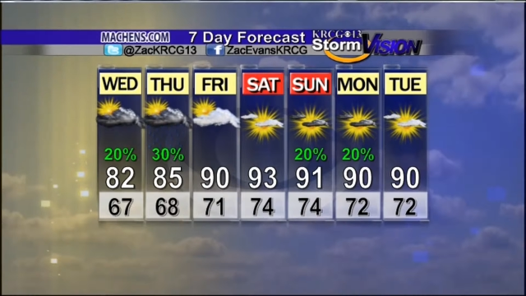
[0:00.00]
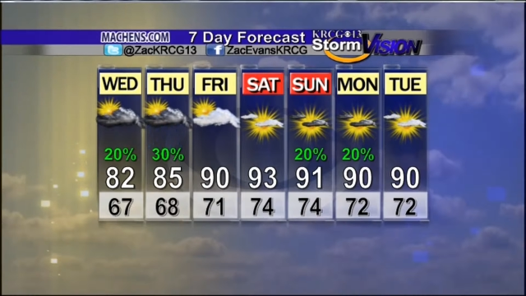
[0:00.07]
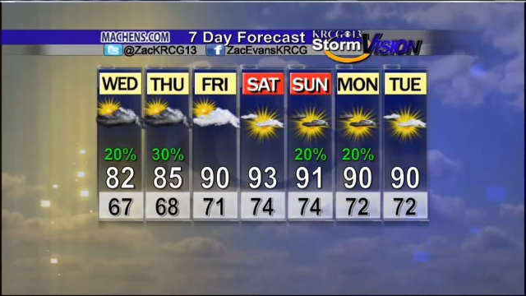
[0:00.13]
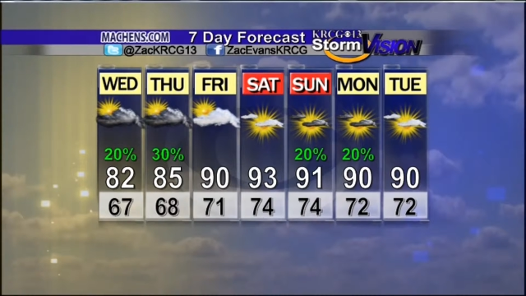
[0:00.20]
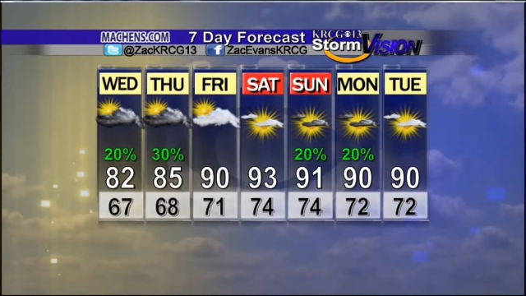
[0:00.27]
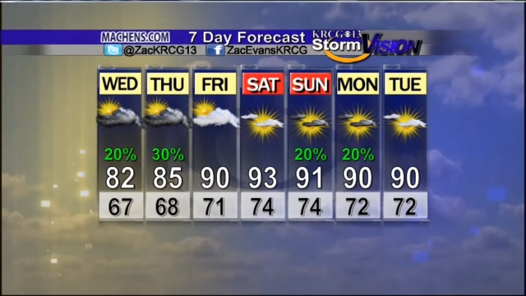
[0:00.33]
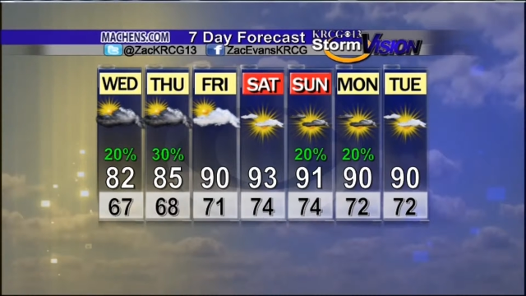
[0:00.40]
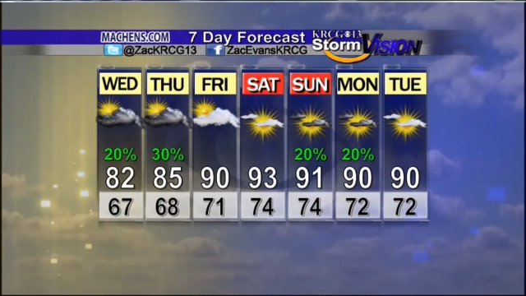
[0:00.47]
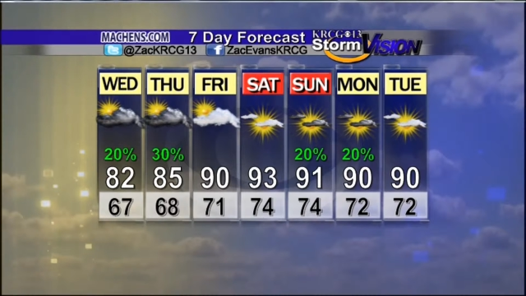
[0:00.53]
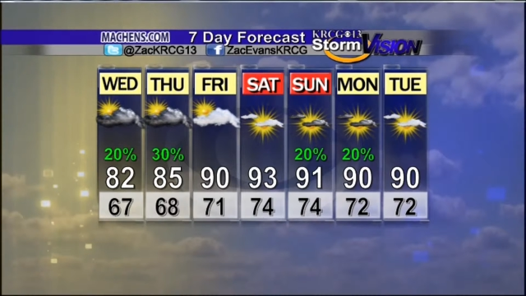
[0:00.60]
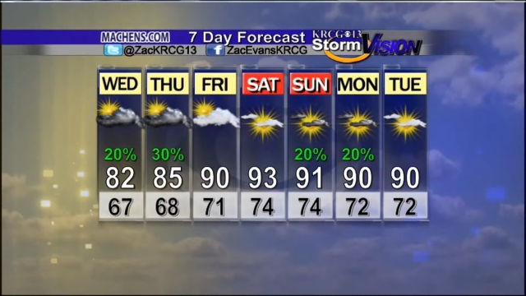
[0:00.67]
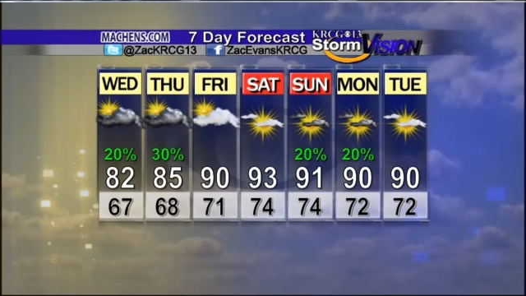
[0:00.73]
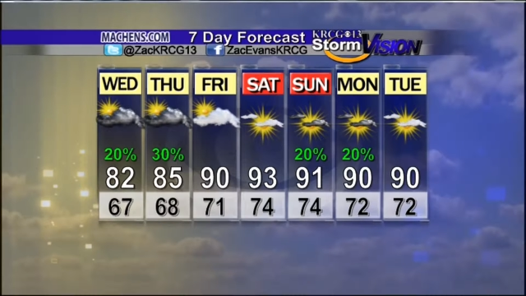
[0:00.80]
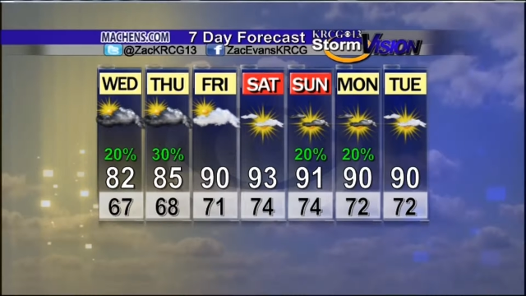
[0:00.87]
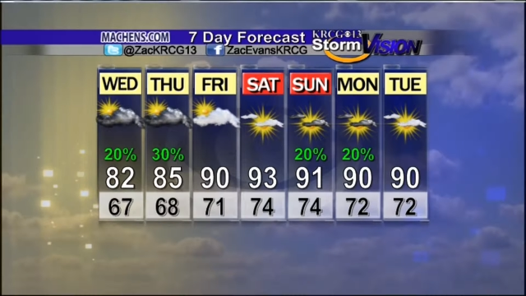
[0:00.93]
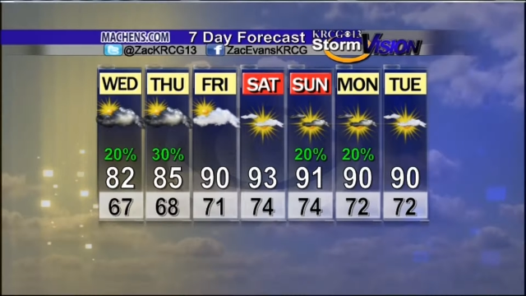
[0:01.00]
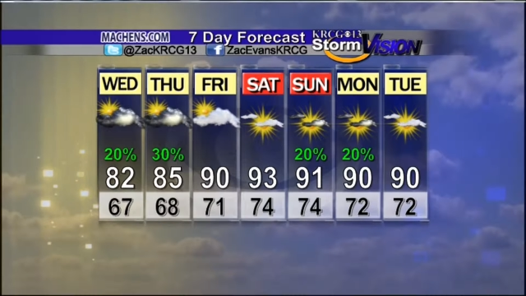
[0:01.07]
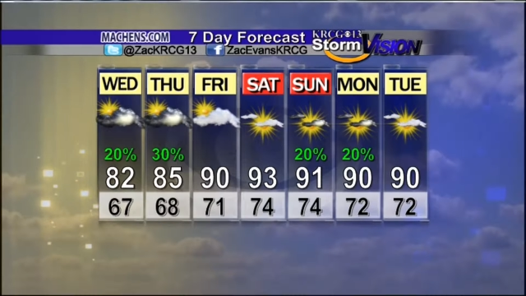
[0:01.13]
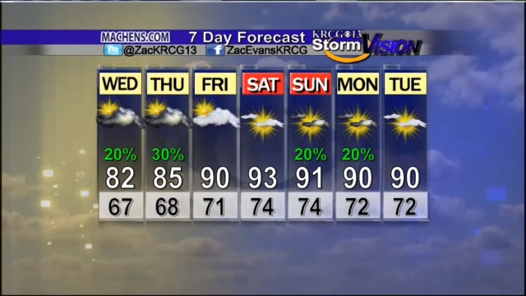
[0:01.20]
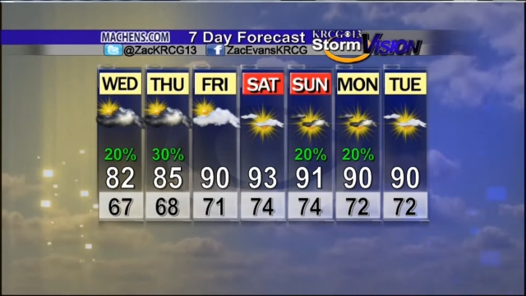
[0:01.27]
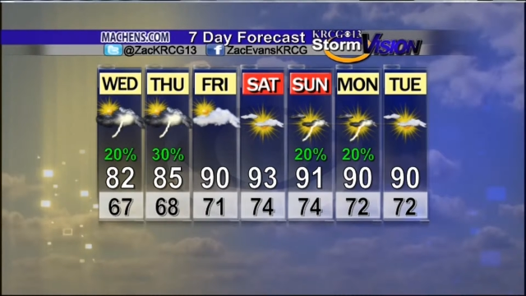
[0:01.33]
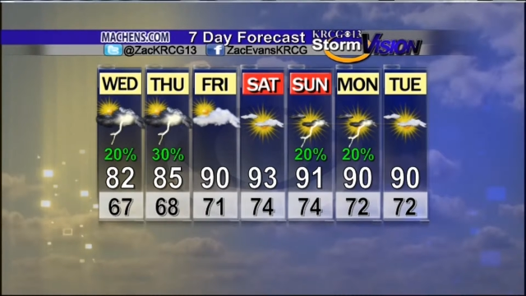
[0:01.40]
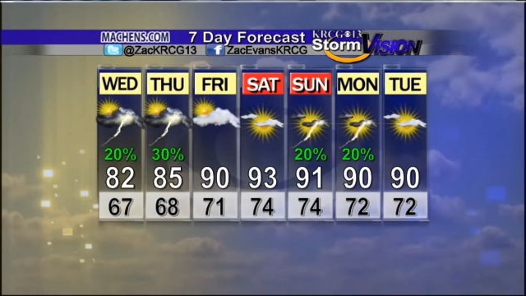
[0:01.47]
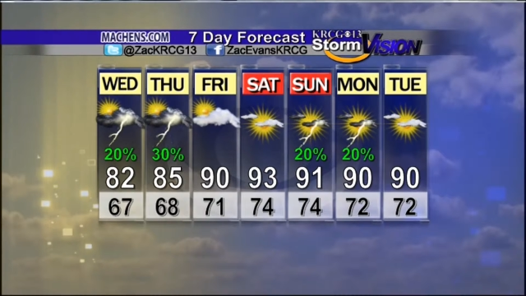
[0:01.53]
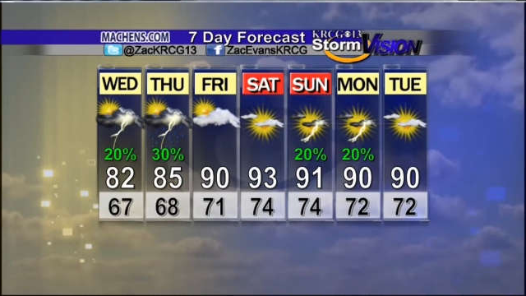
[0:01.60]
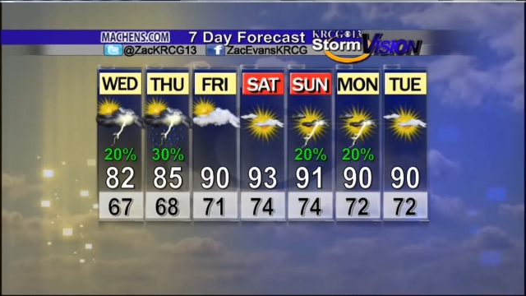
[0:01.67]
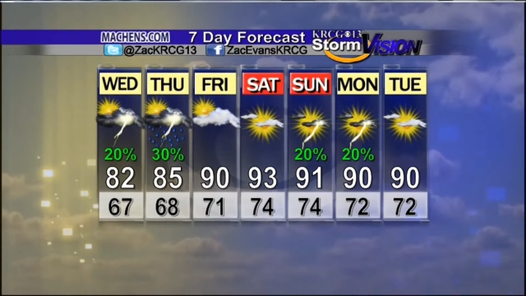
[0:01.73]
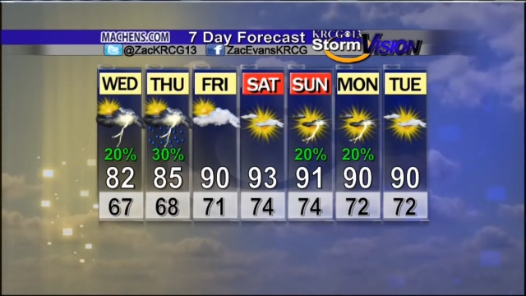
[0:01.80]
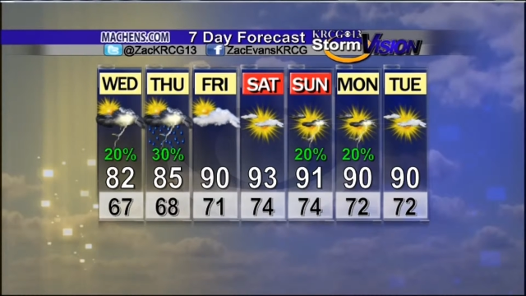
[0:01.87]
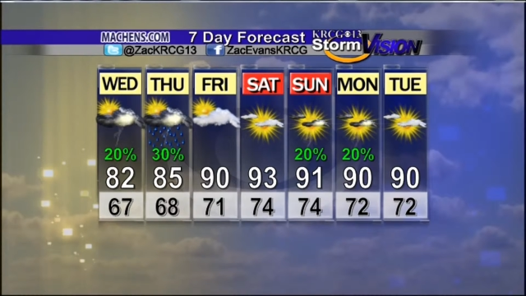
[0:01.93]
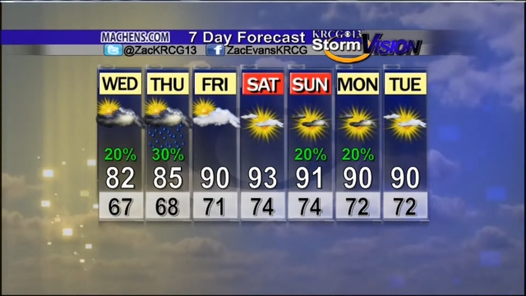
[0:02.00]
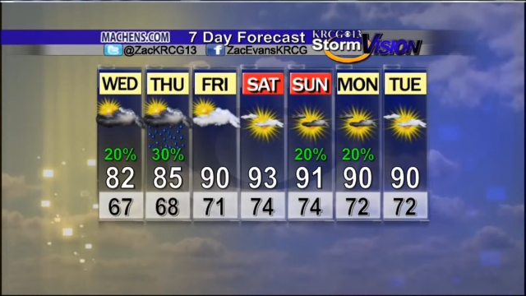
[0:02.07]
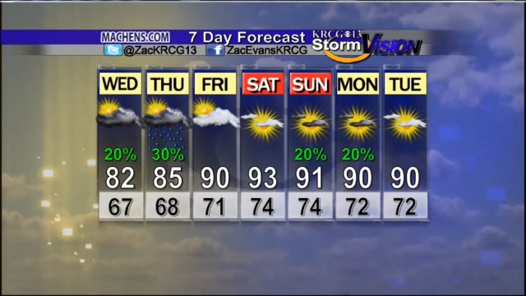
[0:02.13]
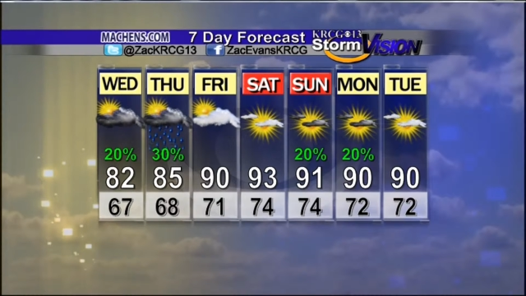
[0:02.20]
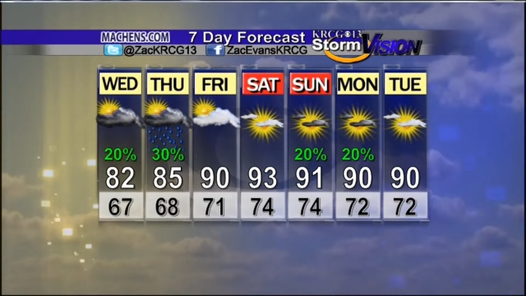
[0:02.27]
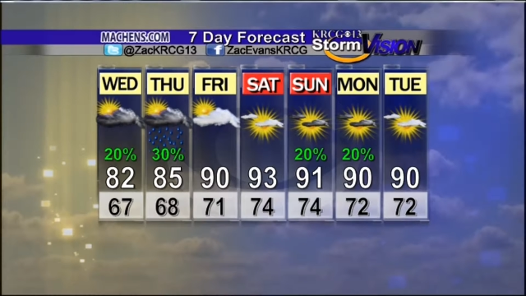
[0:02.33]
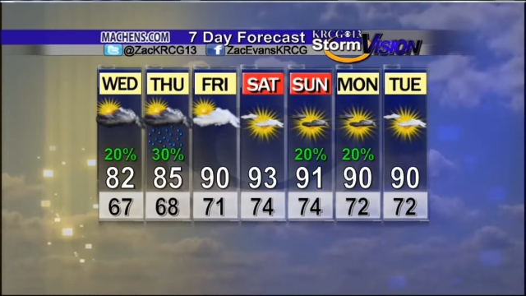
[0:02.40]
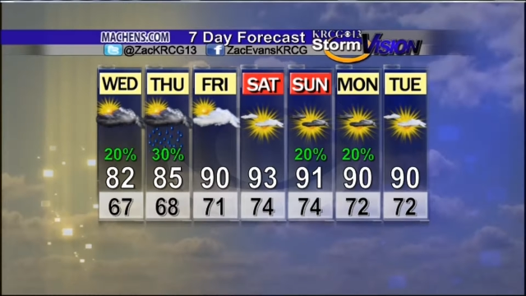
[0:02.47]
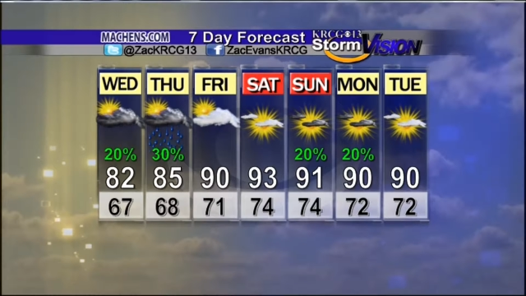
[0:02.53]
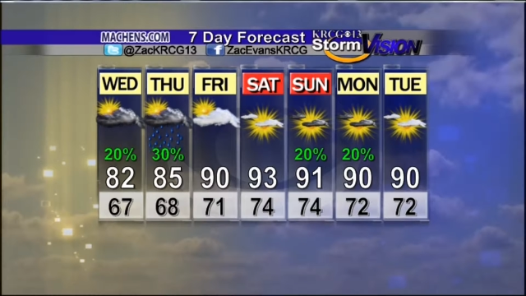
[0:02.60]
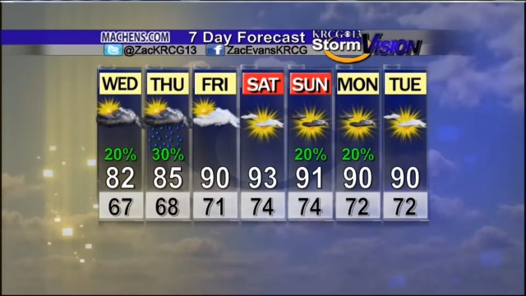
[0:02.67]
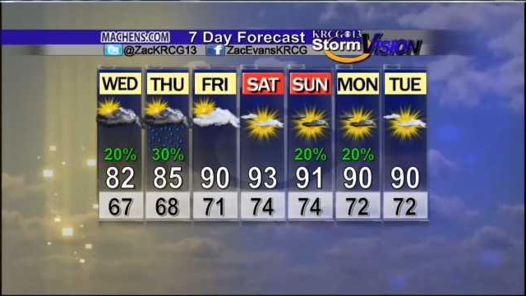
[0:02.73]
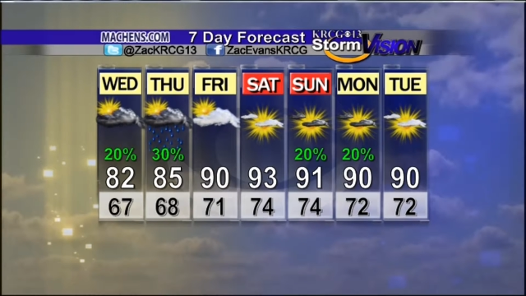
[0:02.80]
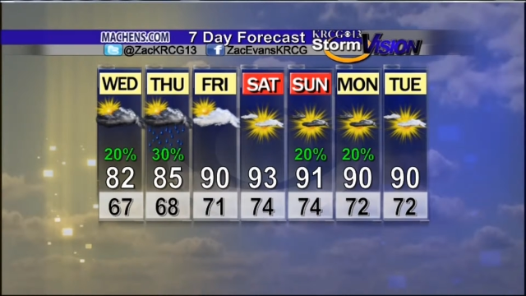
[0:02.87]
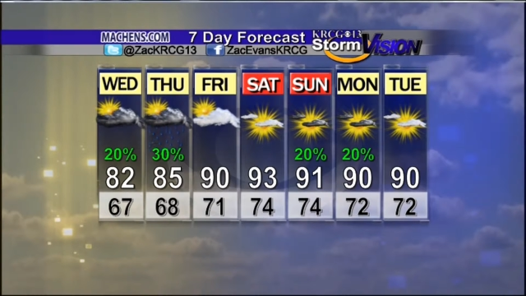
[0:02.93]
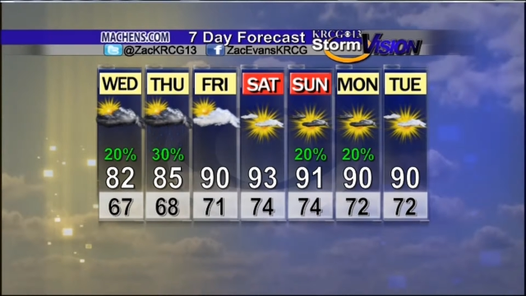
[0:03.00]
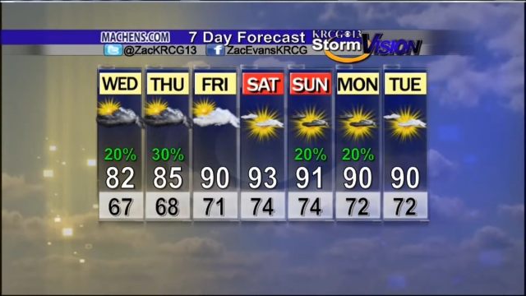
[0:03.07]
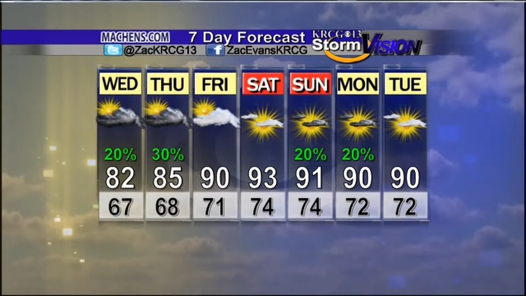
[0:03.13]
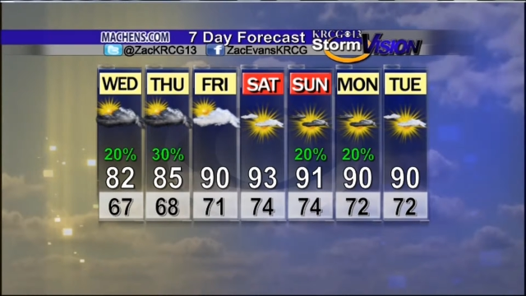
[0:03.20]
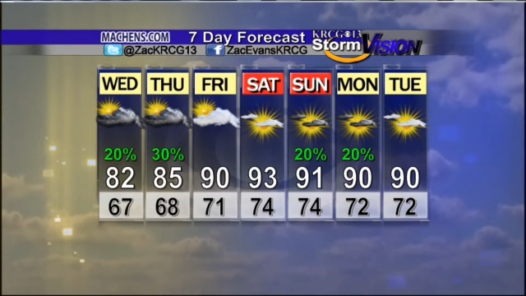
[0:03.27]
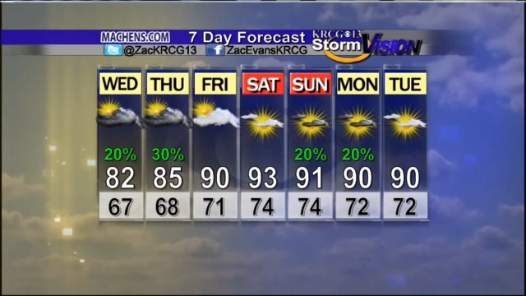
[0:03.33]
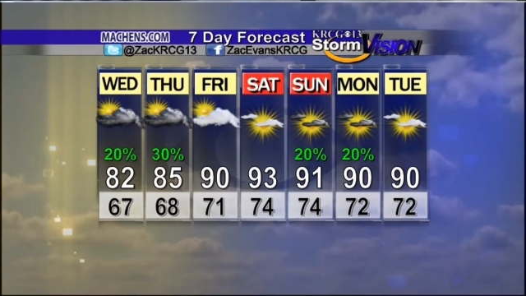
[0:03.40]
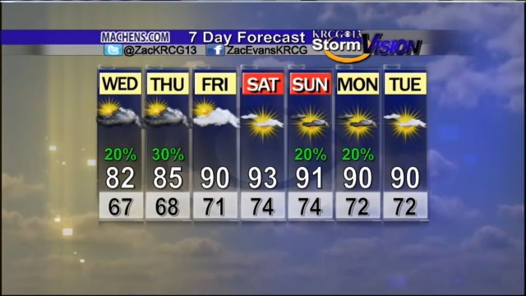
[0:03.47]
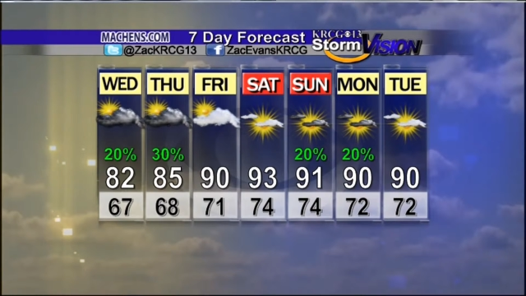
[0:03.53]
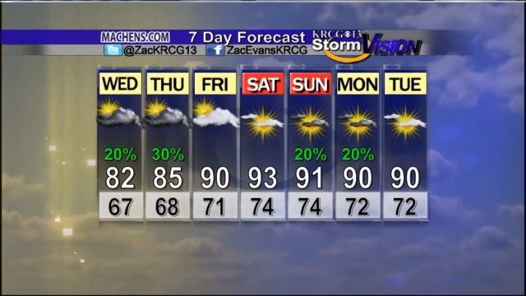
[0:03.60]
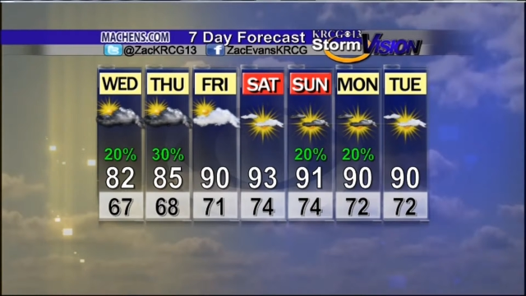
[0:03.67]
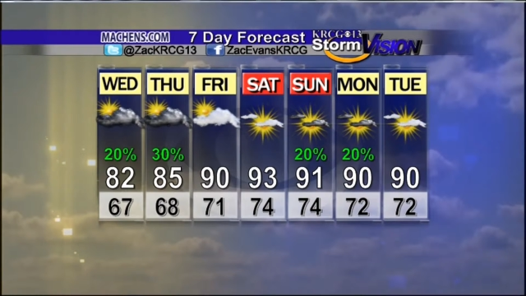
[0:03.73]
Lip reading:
No face is visible, so there are no lips to read.